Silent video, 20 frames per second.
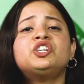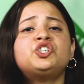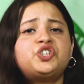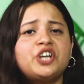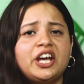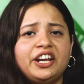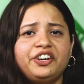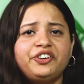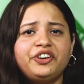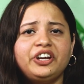
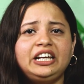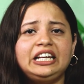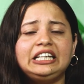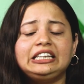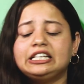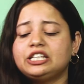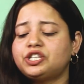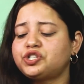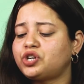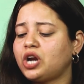Generally,
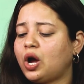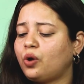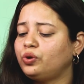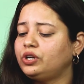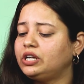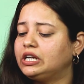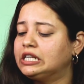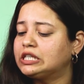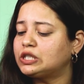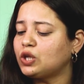this round
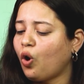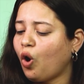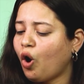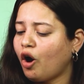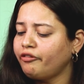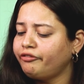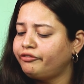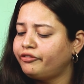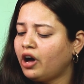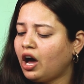is
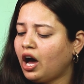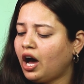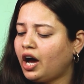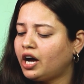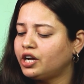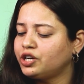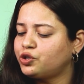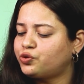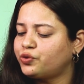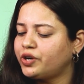of
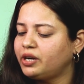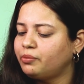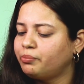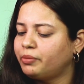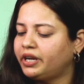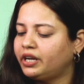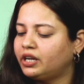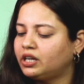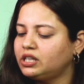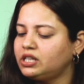100
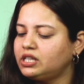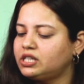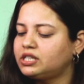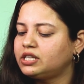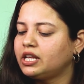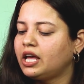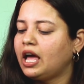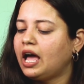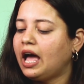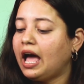
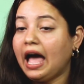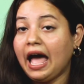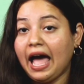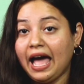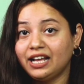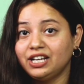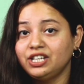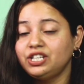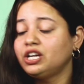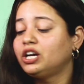minutes.
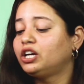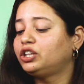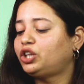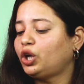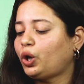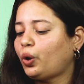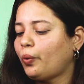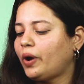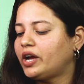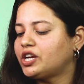And
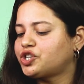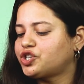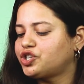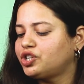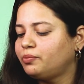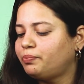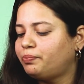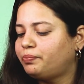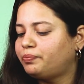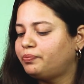the
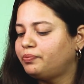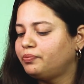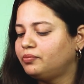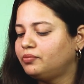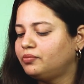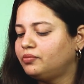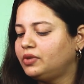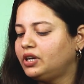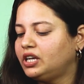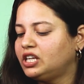question
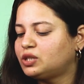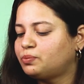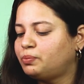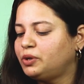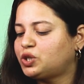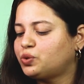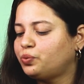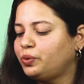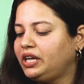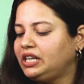is
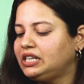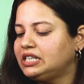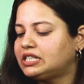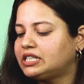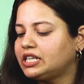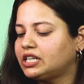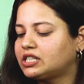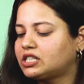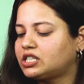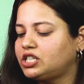between
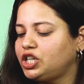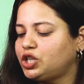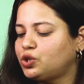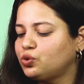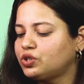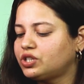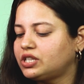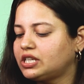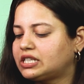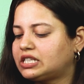60 to
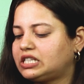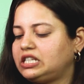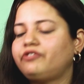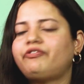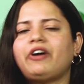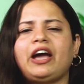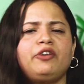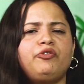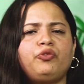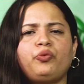
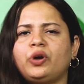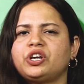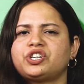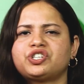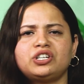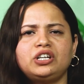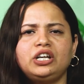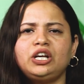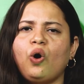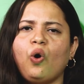65
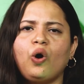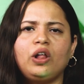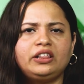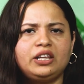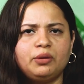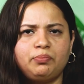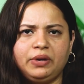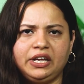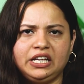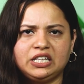questions in all
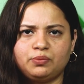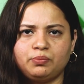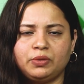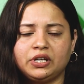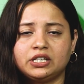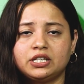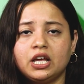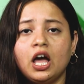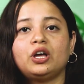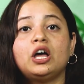the
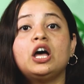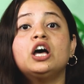placements.